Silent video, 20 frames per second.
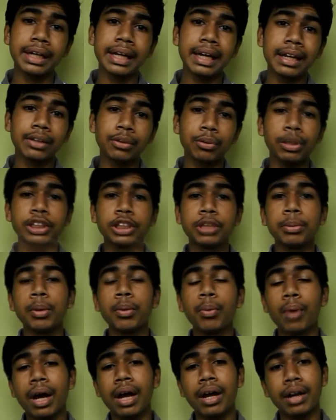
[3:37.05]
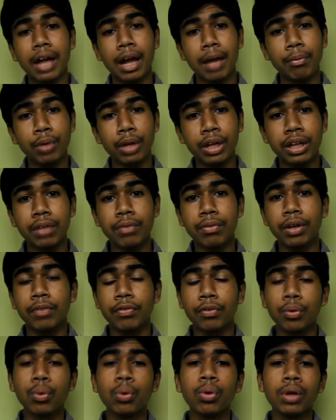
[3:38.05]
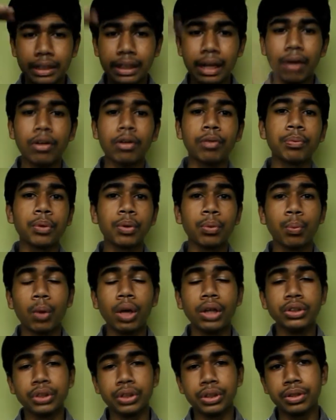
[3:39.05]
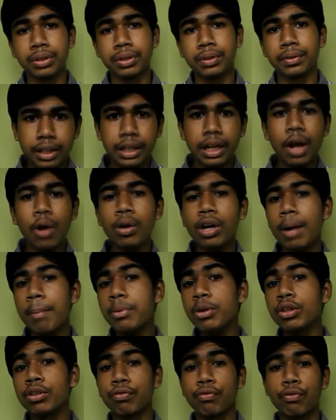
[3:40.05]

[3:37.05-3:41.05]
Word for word: can get a 3GB RAM variant if you down up your budget. Now coming